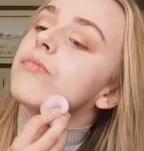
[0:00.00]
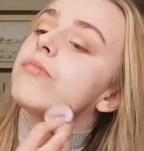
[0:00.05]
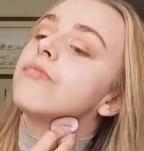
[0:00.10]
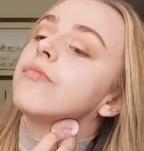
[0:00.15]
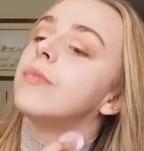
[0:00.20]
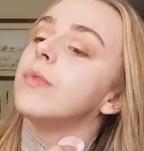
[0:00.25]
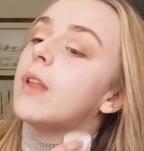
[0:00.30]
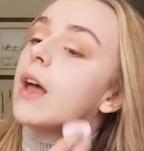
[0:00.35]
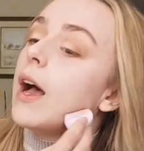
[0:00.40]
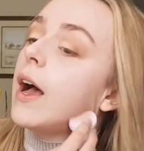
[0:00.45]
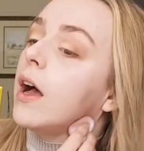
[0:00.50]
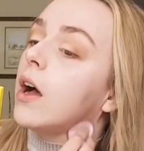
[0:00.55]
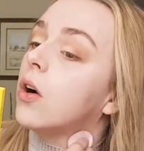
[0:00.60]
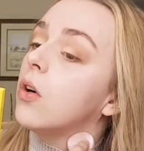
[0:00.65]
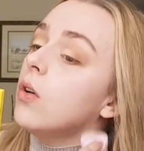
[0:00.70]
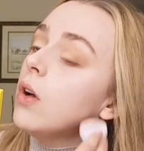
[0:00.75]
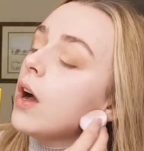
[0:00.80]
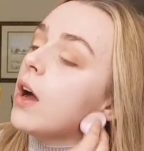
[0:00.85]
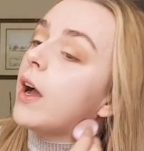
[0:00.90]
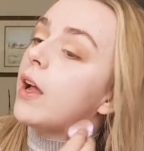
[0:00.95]

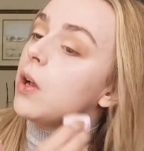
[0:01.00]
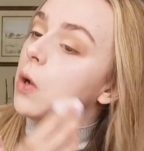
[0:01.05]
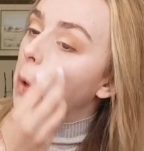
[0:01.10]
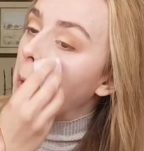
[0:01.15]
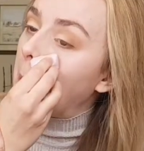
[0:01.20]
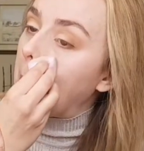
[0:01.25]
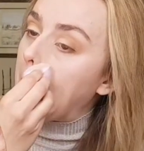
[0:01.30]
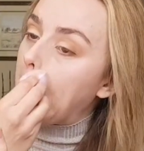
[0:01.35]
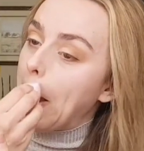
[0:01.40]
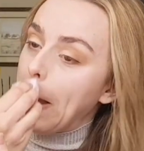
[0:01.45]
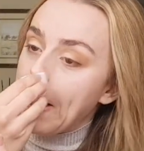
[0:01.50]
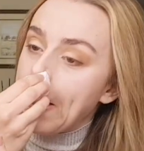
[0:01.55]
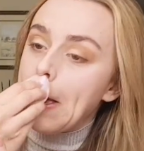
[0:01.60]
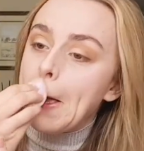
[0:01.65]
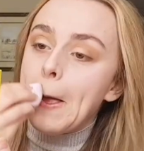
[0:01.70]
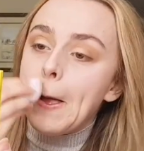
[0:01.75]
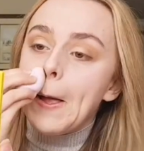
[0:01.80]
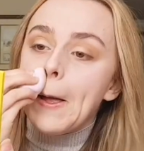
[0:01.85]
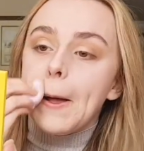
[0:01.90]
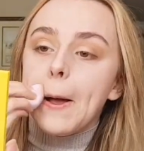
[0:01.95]
Now I look like
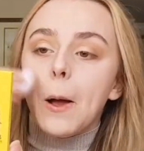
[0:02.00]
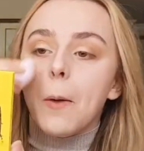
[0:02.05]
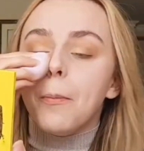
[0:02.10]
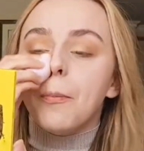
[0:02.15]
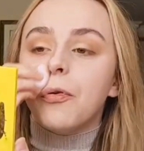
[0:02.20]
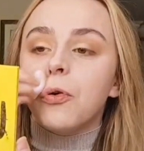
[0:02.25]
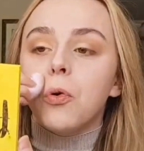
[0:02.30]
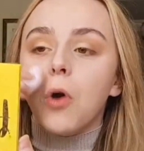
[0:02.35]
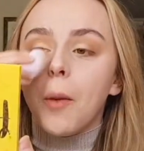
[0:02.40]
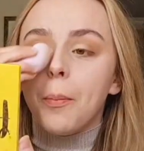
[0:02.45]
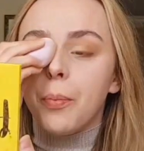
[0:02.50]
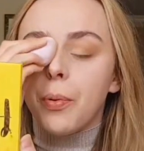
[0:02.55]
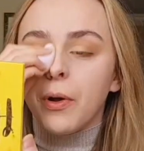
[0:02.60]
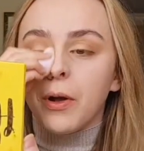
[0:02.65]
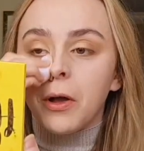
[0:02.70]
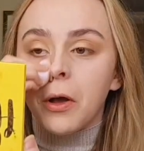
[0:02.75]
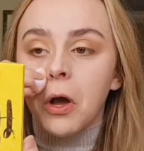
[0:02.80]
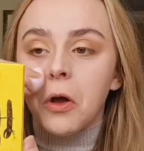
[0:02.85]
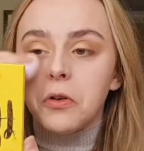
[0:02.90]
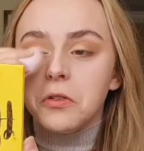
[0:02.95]
a proper
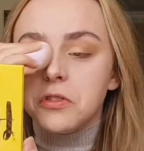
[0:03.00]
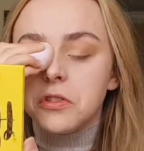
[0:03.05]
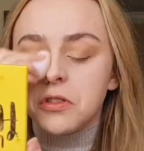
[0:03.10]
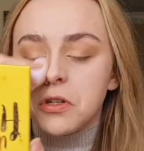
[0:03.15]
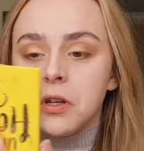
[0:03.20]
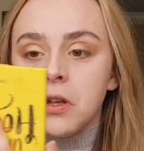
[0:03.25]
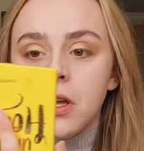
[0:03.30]
ghost.